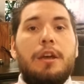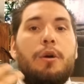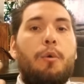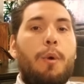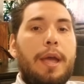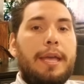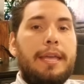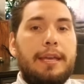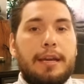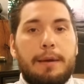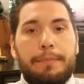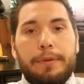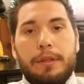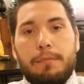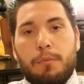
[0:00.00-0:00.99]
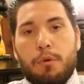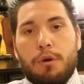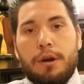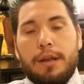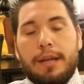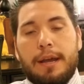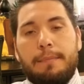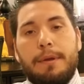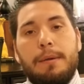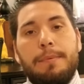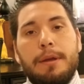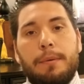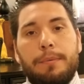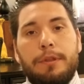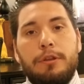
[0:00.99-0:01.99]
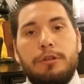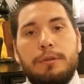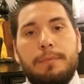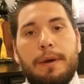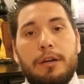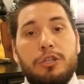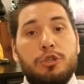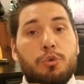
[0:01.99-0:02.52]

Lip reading: waking up in the morning, I'm going to be able to use about